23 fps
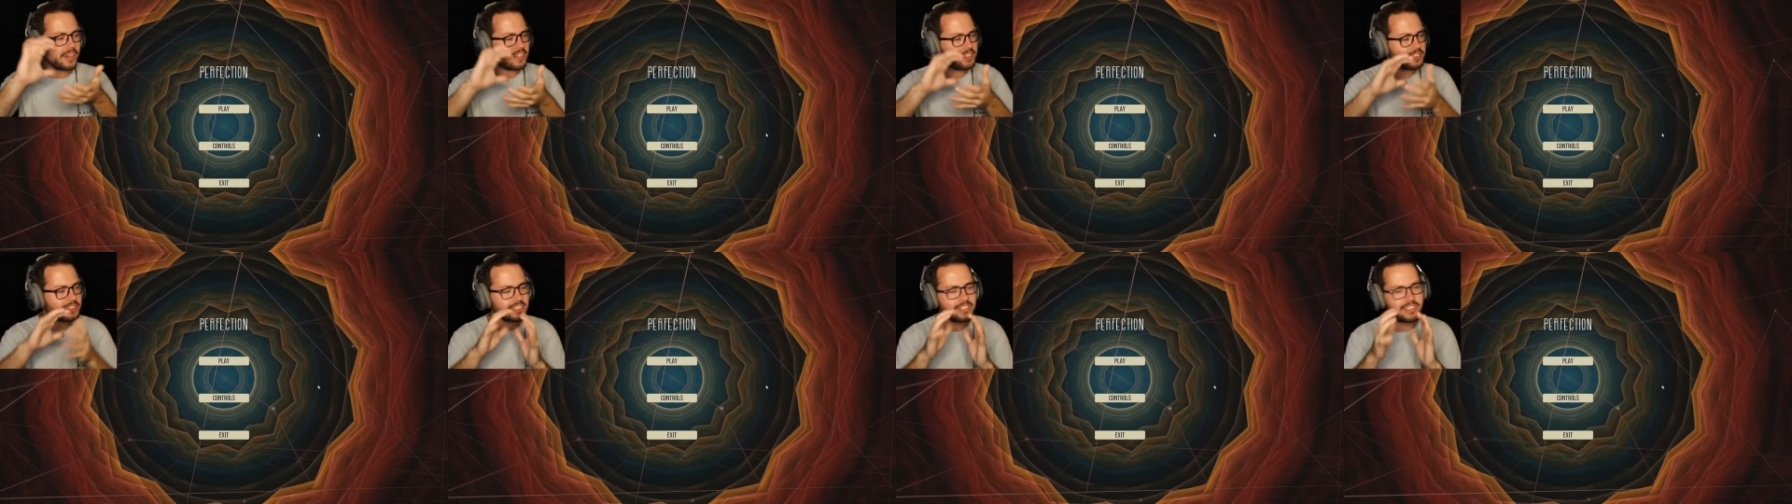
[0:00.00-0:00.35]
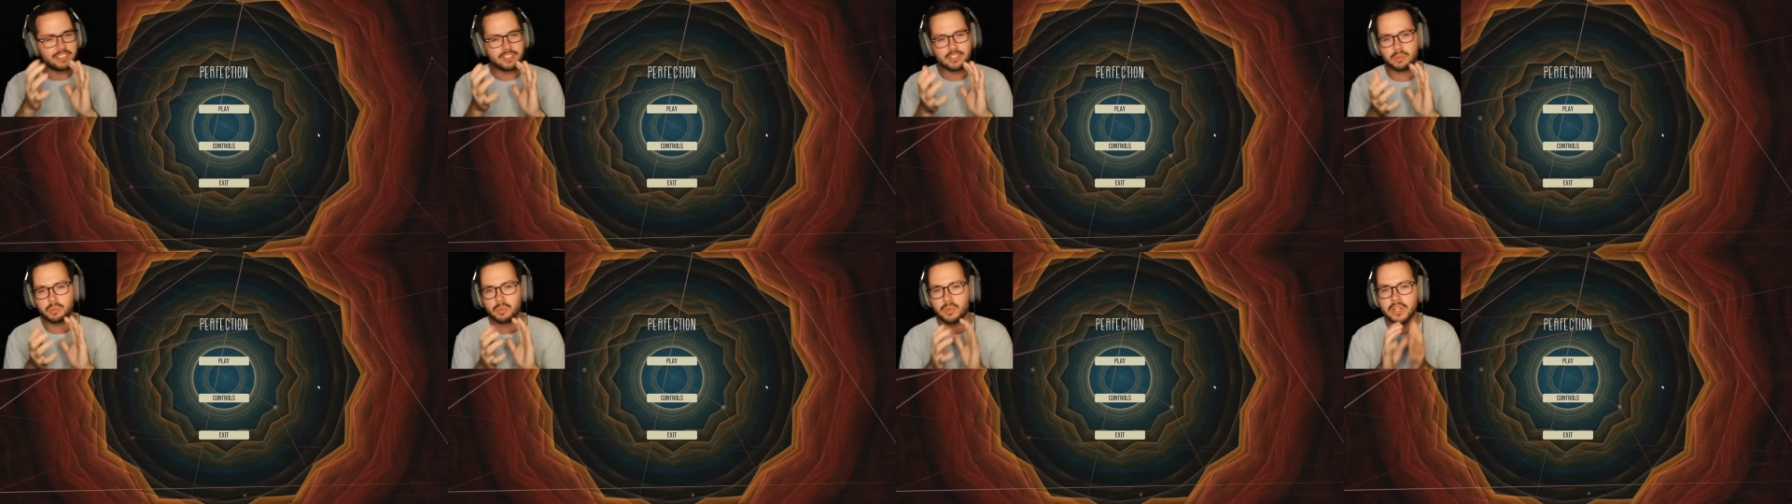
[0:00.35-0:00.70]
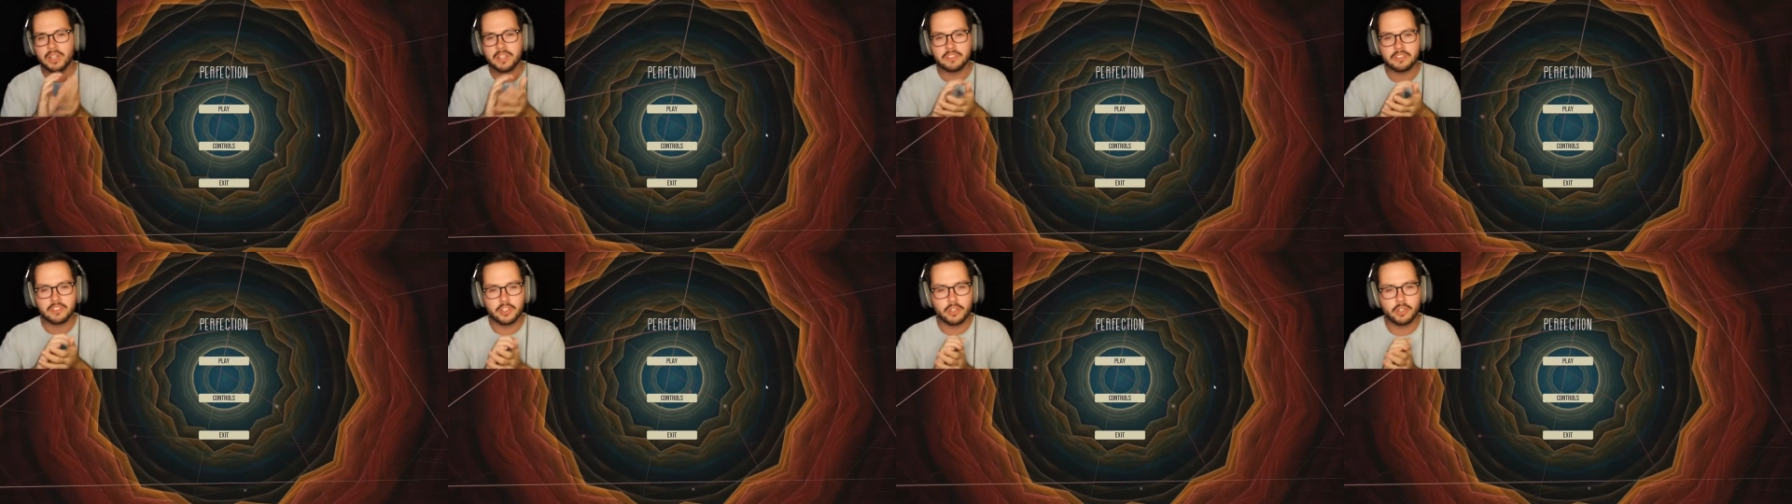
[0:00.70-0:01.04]
into this
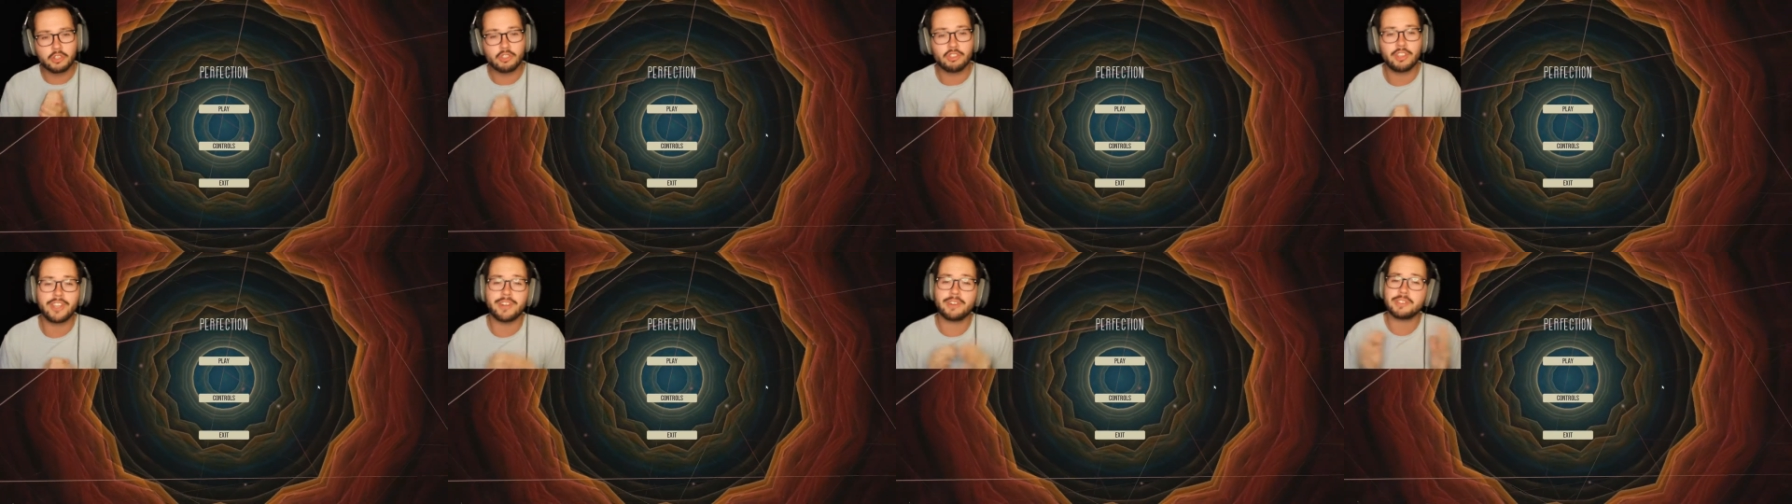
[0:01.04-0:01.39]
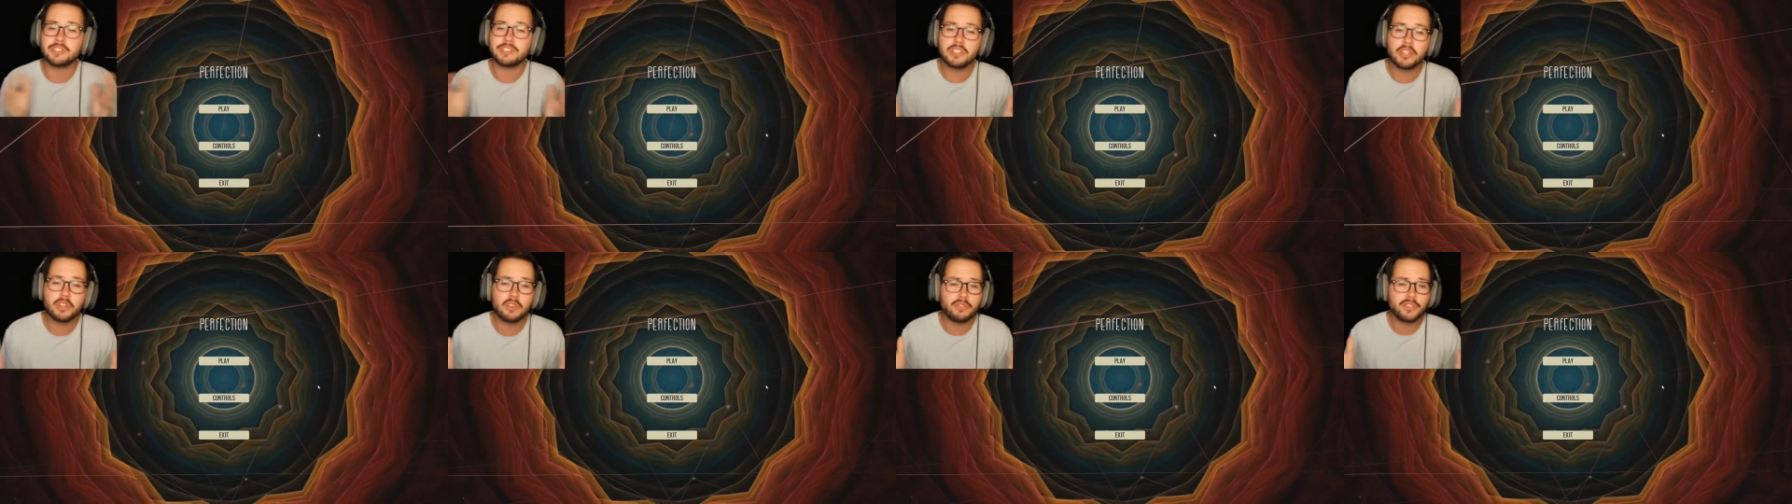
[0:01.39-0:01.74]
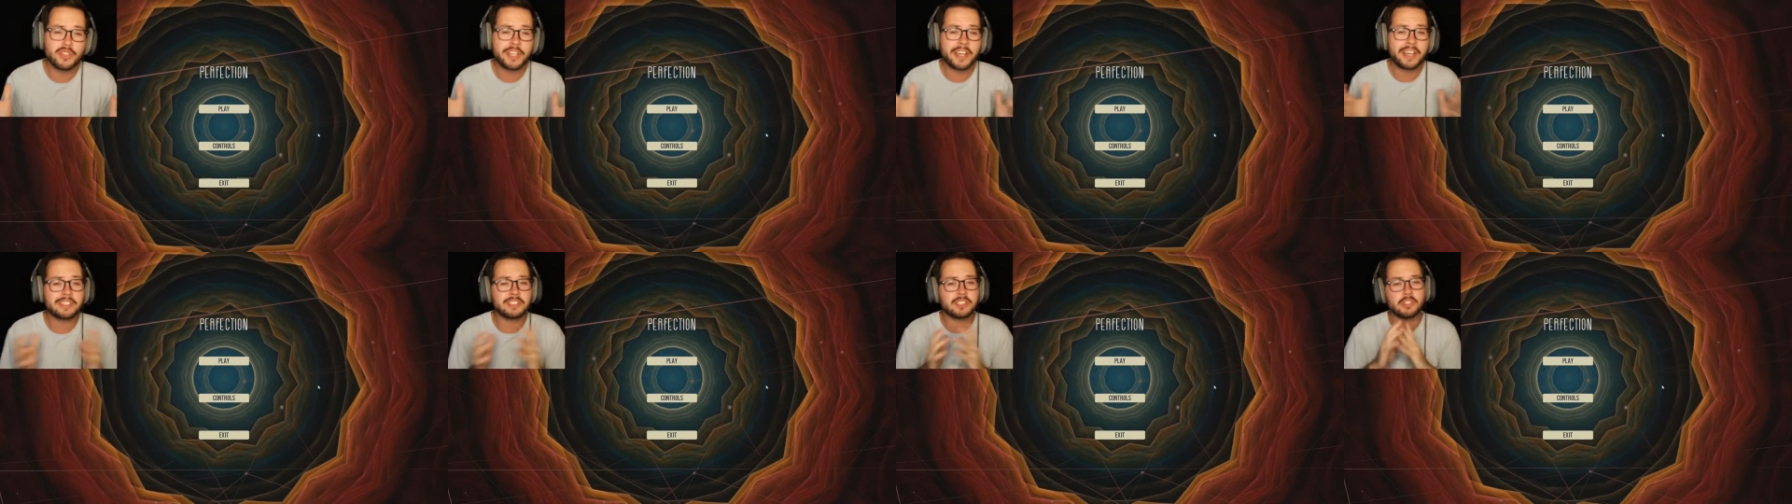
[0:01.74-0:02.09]
one little channel. So if you
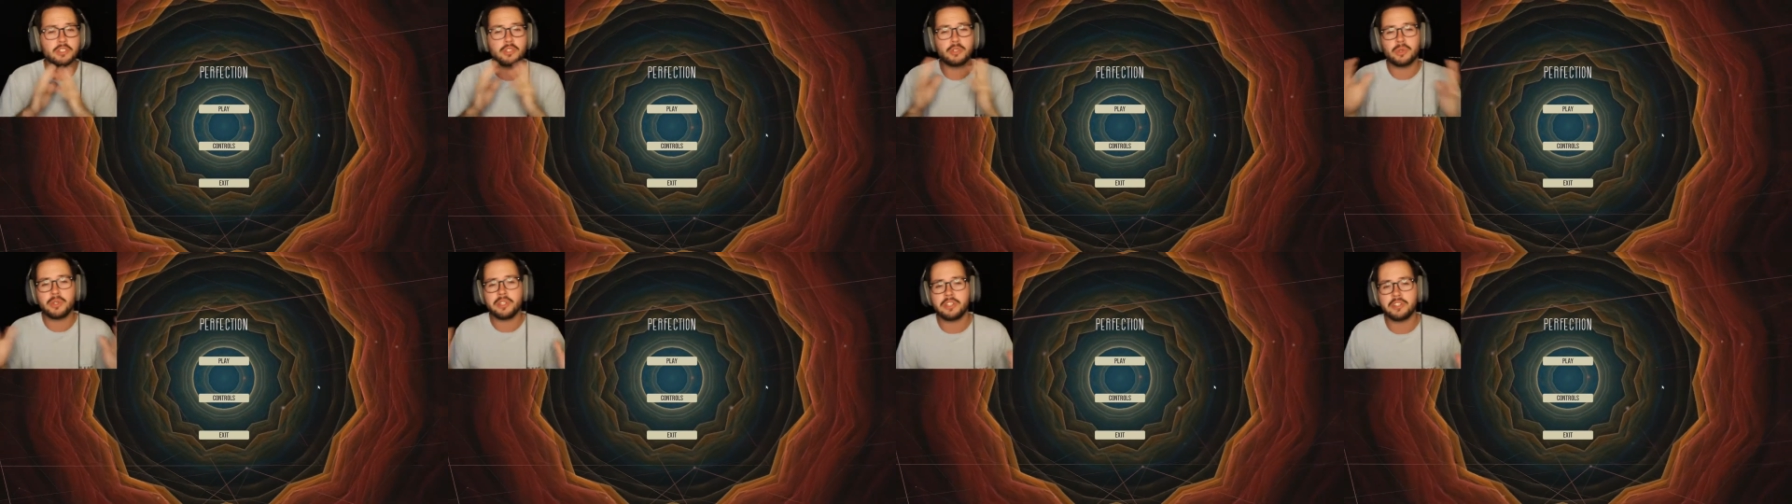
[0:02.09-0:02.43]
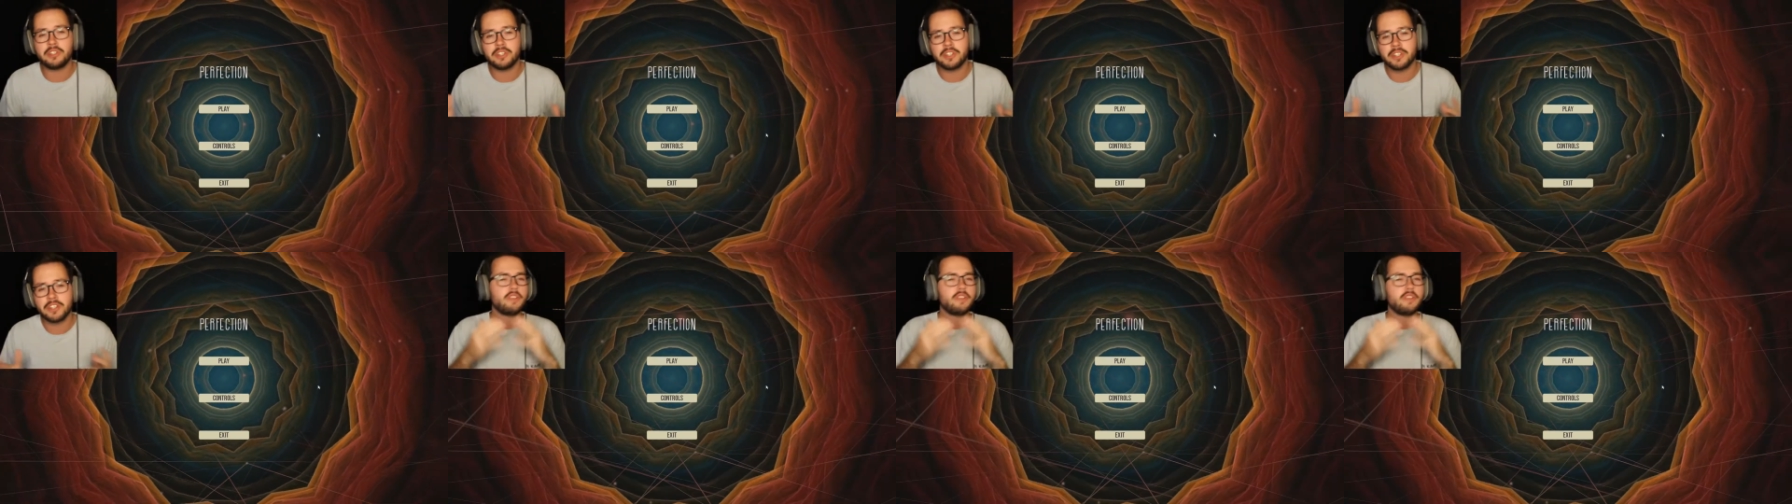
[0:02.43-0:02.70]
guys are new here,